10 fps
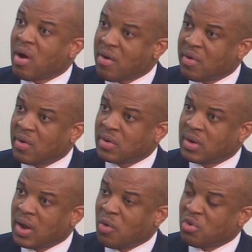we're
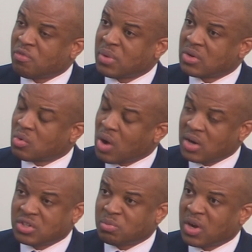on, and we've made
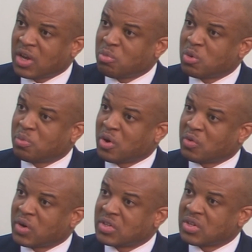quite remarkable
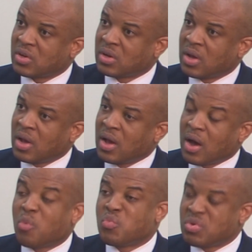progress on.
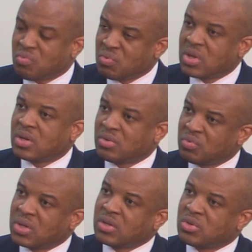And we really,
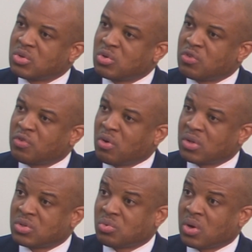really do look
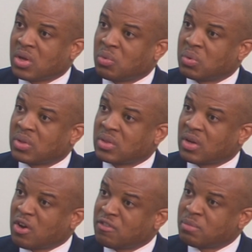forward to working with
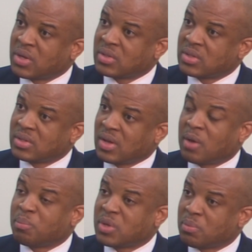the government
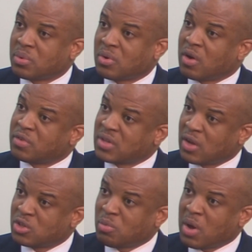and people of
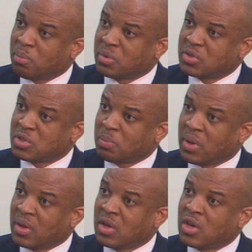São Tomé and
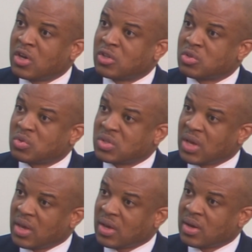Principe to
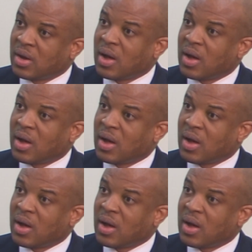take